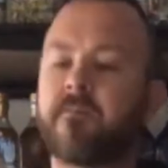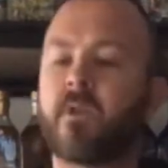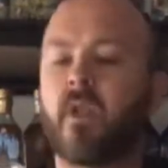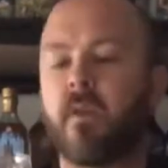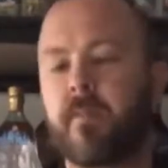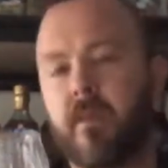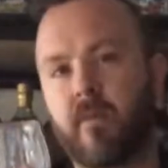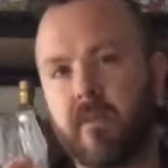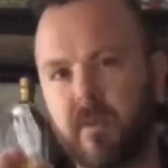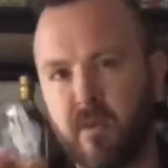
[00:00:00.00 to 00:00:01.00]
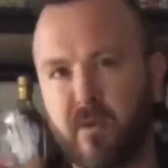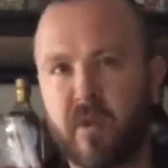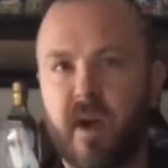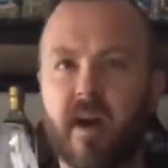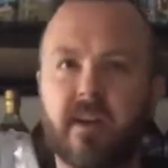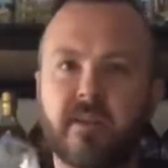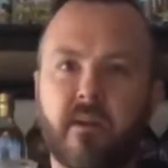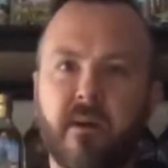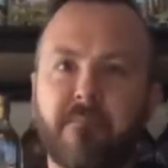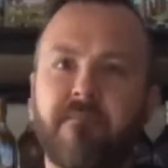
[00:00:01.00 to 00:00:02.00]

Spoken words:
A lot of people give the Lowland a hard time